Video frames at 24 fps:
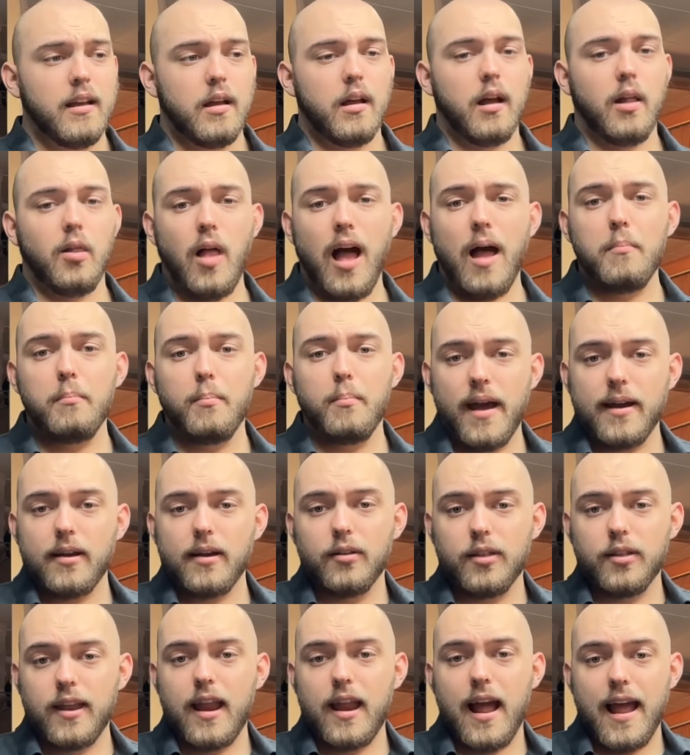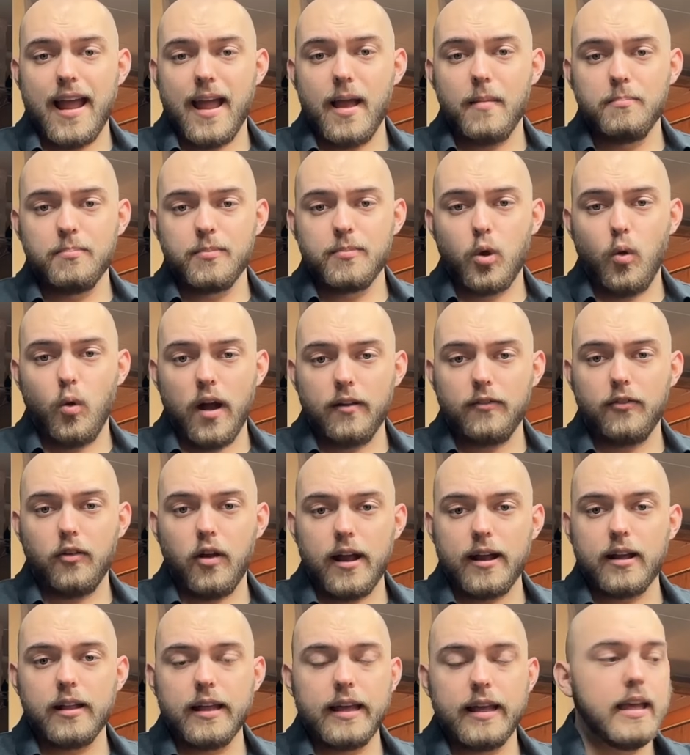a lot better than I am, quite
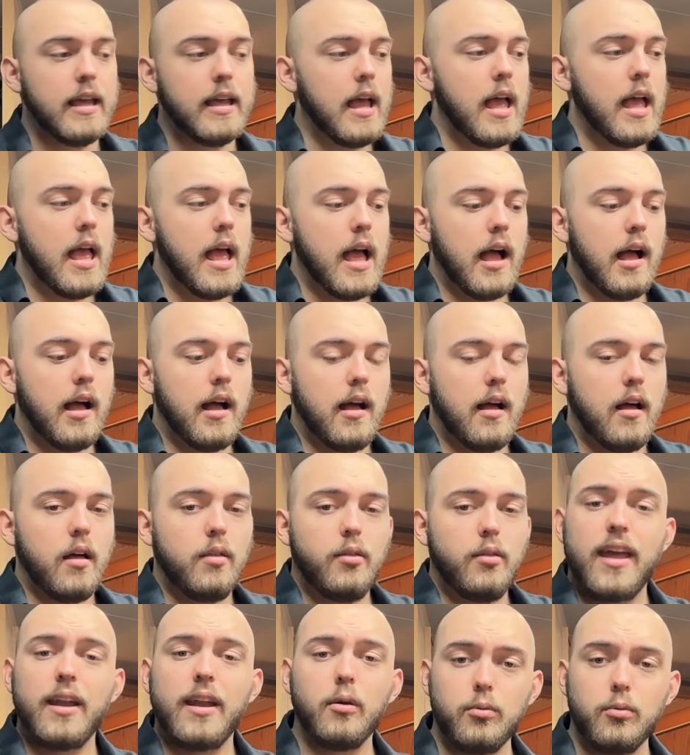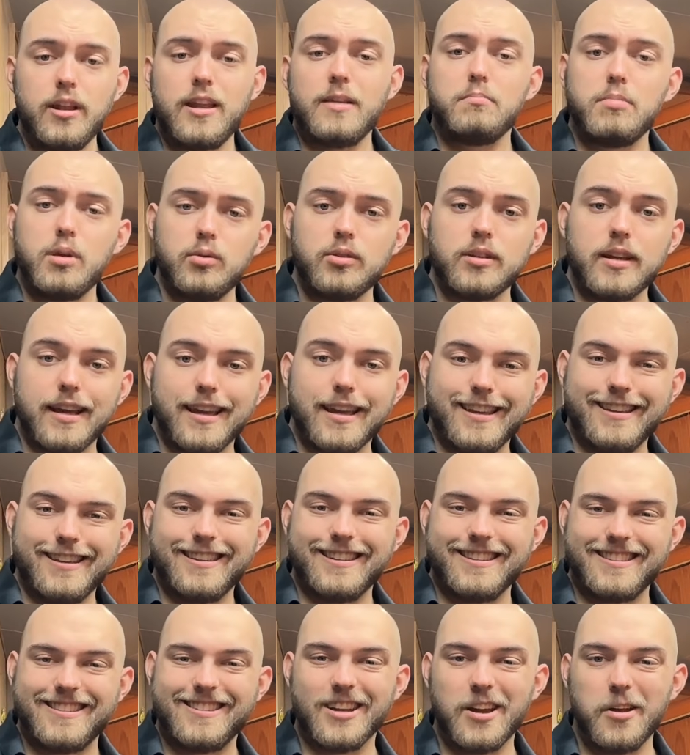frankly, they don't need music
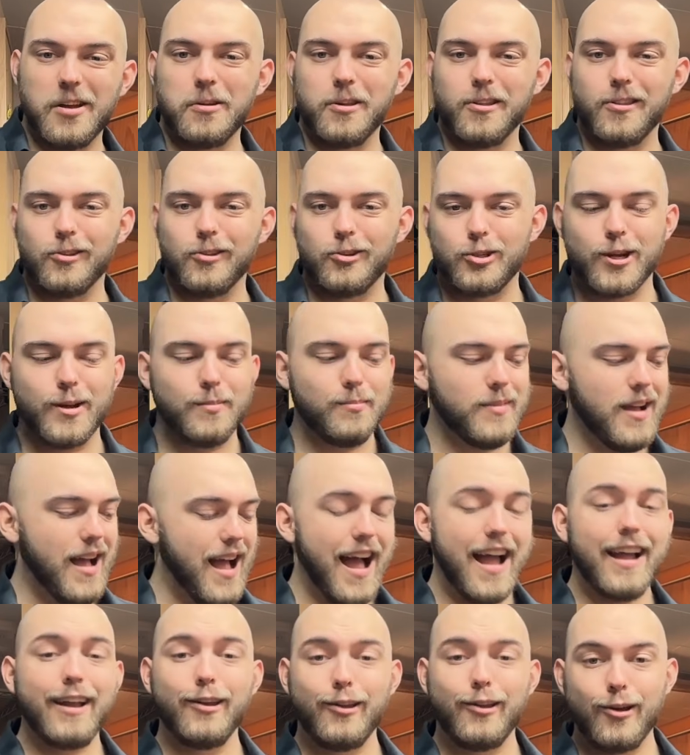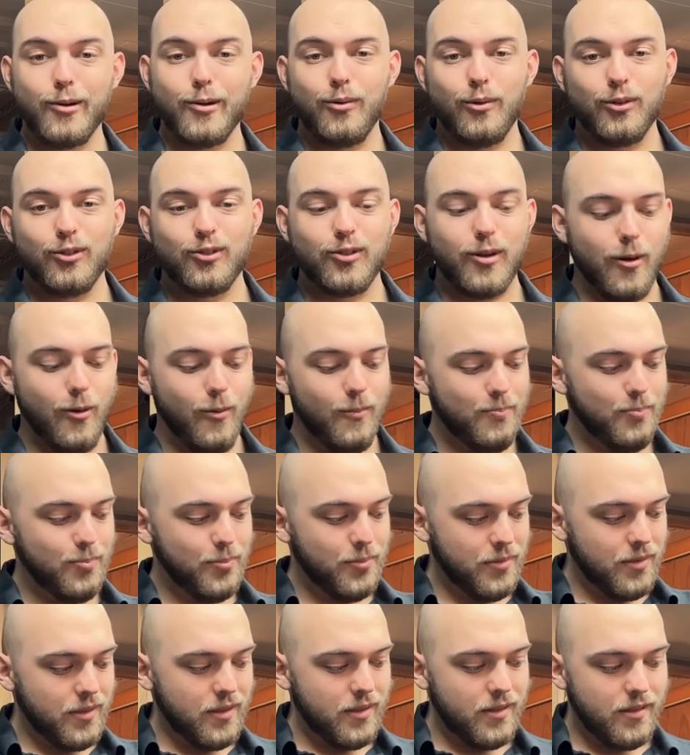to go to the gym. I do. So
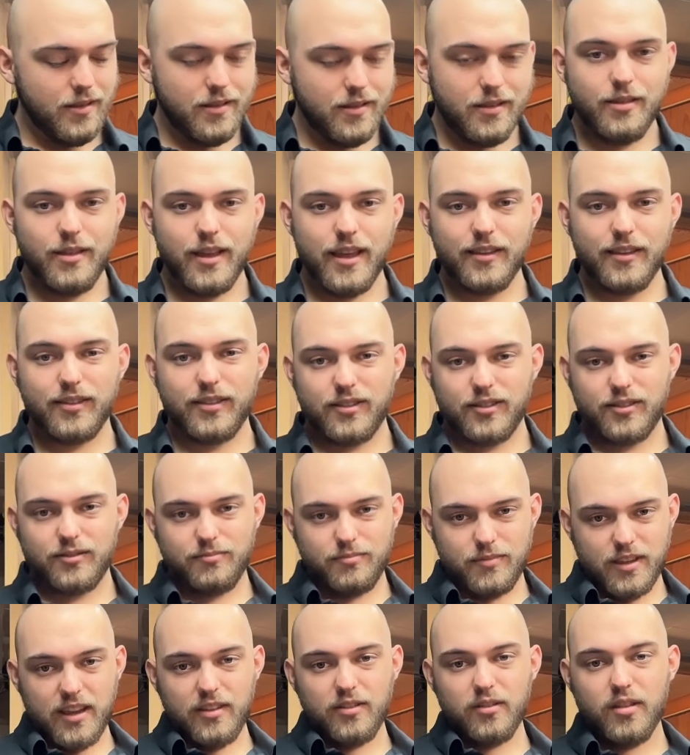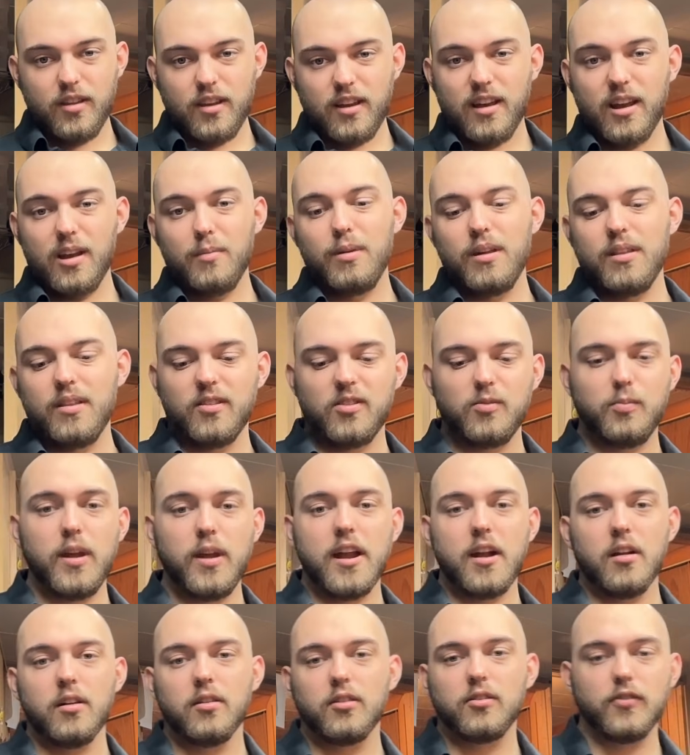these are going to be the
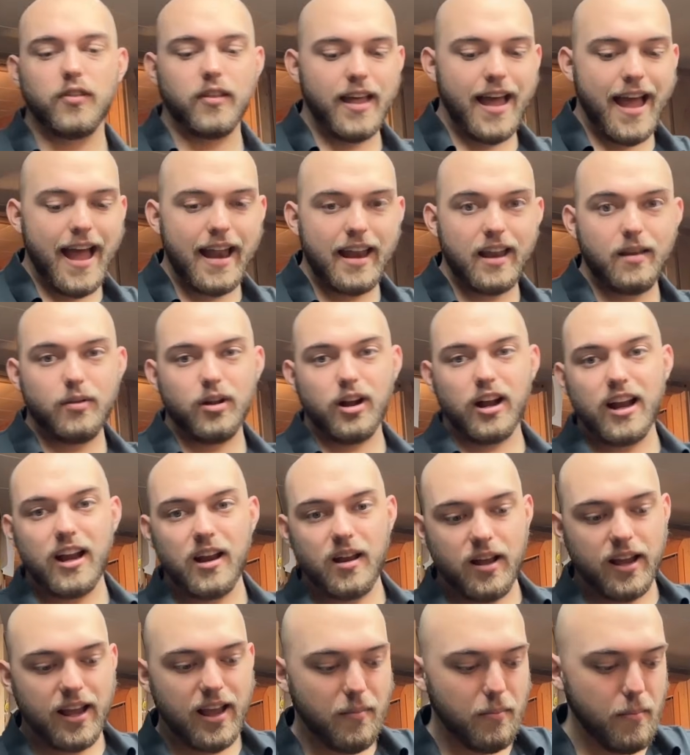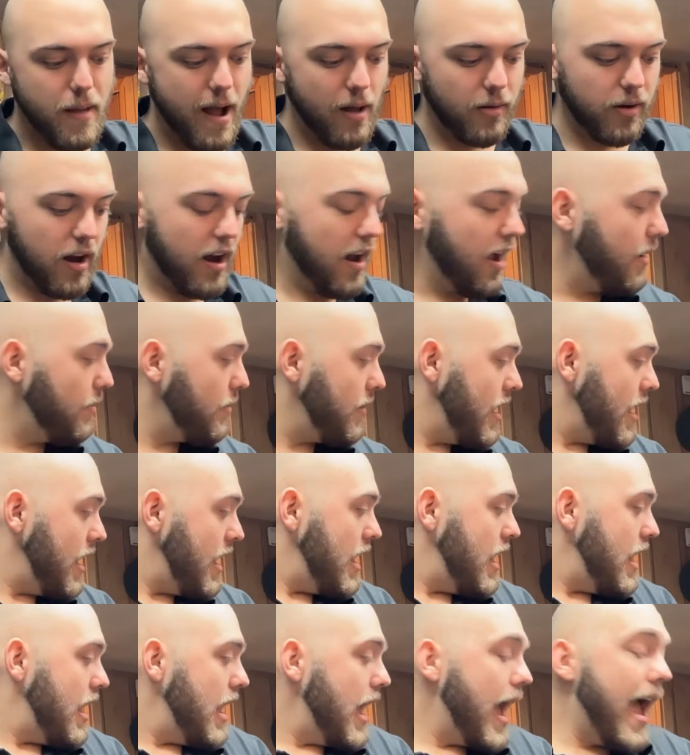speakers for that. They're going to get mounted up,
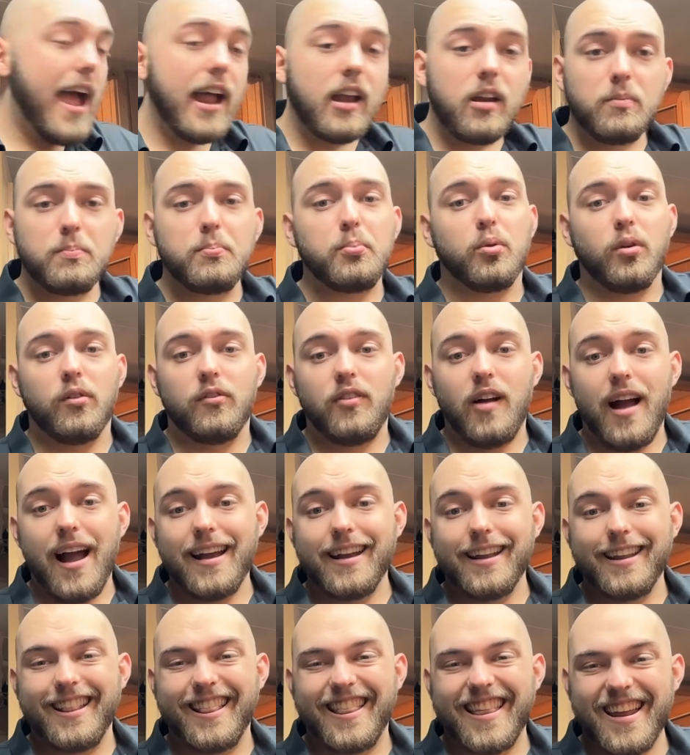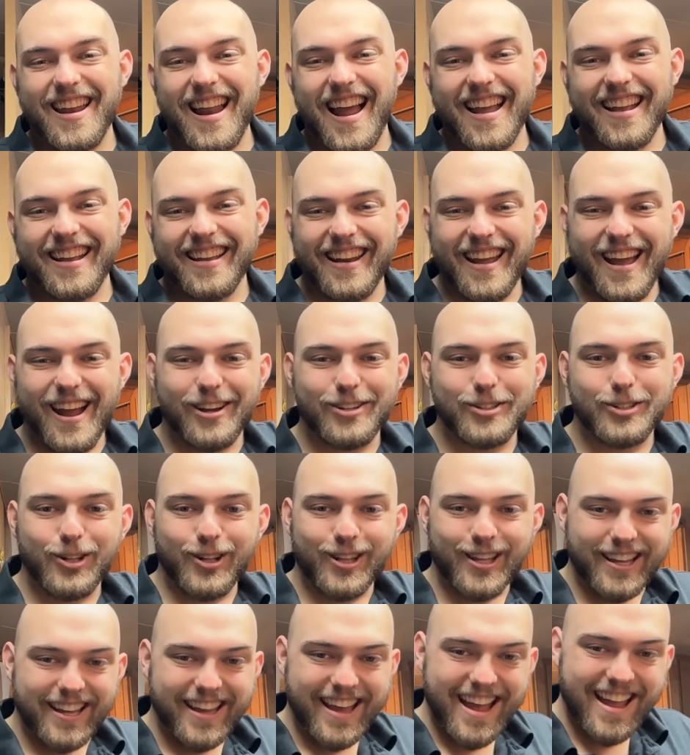and provided that I can
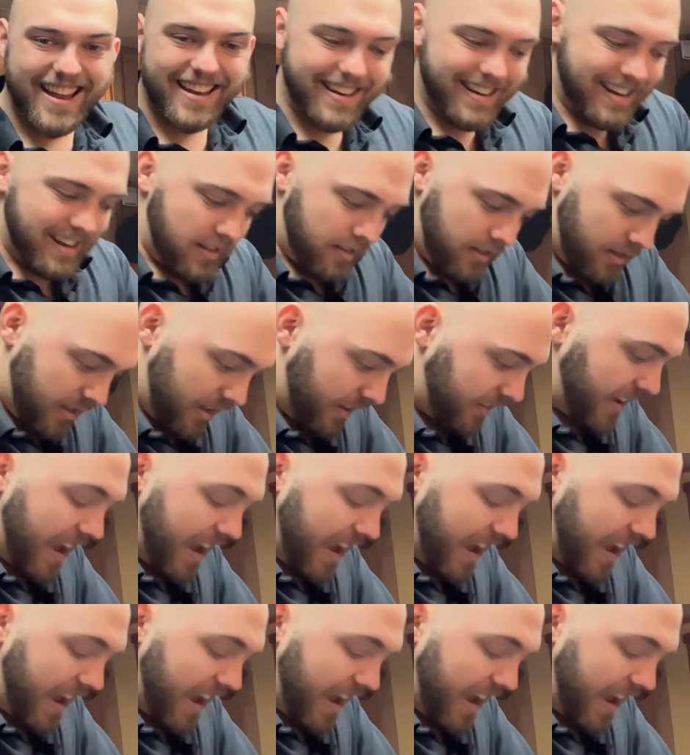actually get this